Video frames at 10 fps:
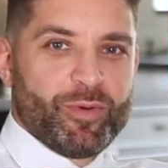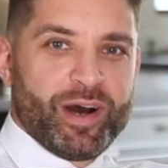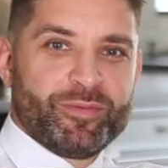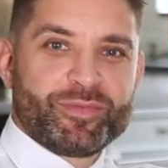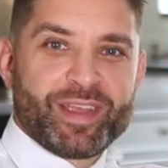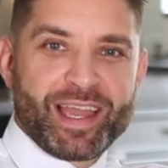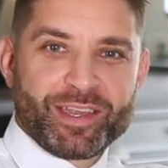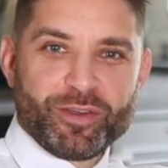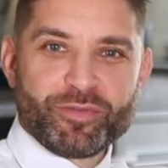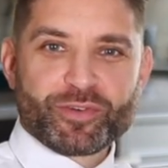Well,
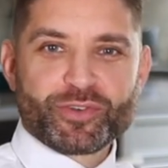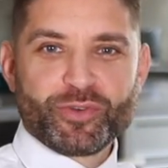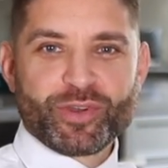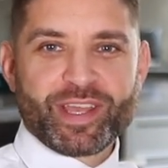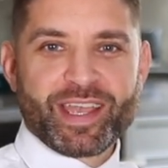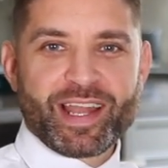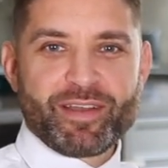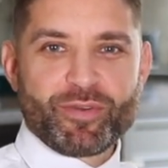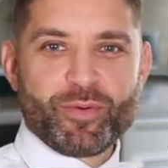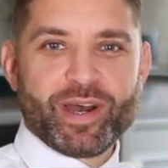thank you for tuning in,
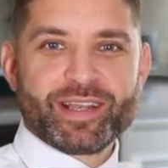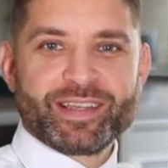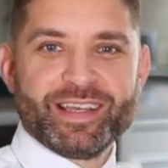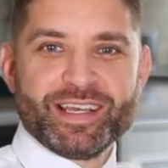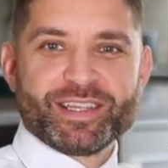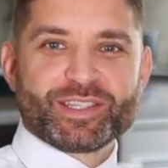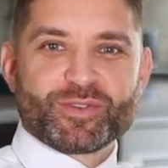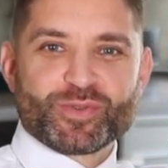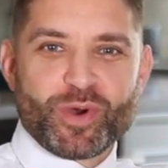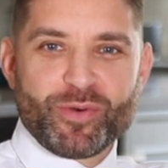everyone. This
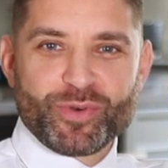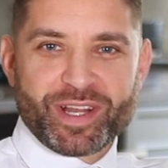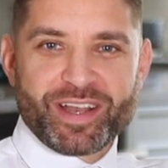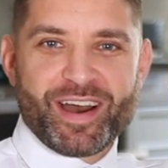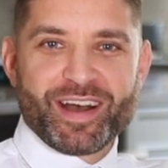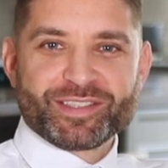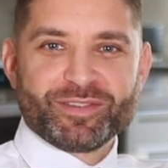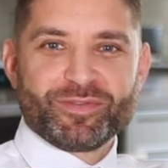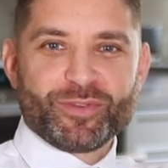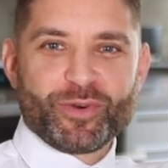was What Would It
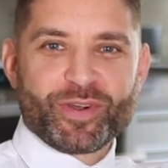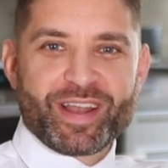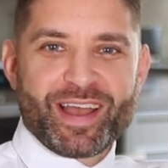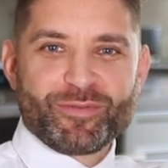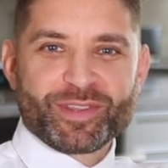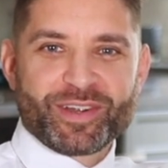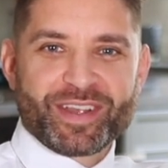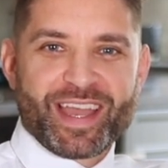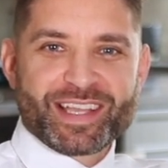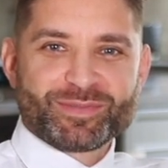Cost in Florida with our
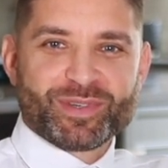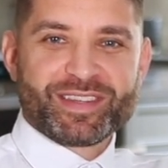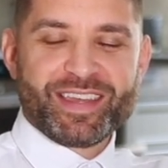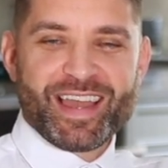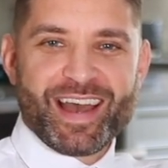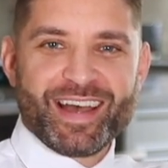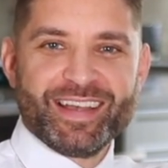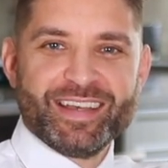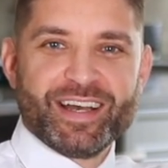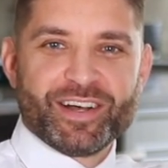guest
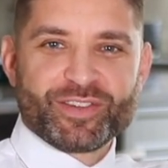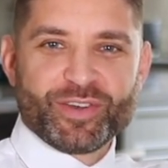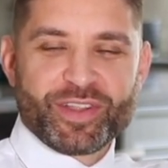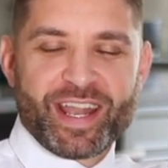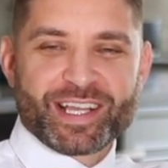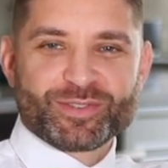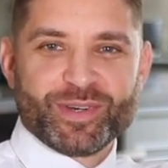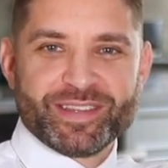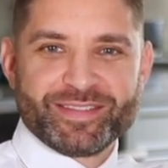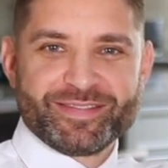Mattia. Until the next
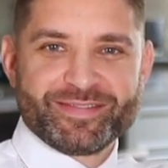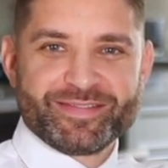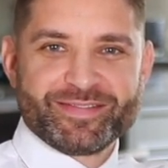one.